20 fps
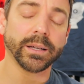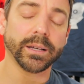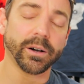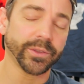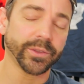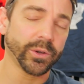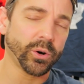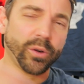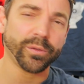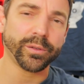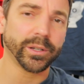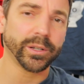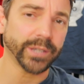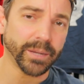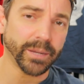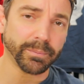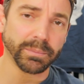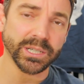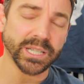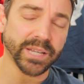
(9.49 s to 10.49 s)
Oh, their overall
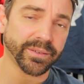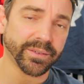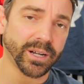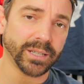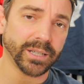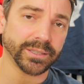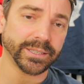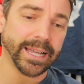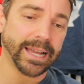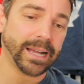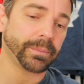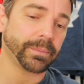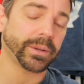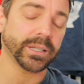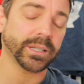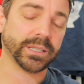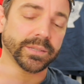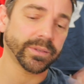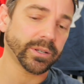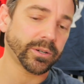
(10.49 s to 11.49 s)
numbers have gone down
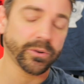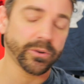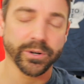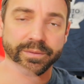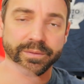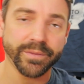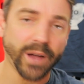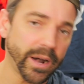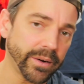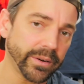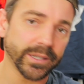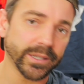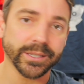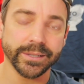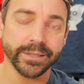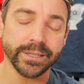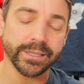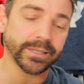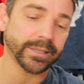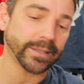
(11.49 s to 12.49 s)
because of the coronavirus
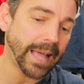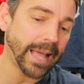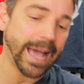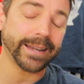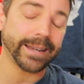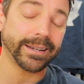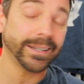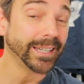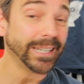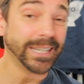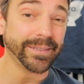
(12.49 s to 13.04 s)
and this and that.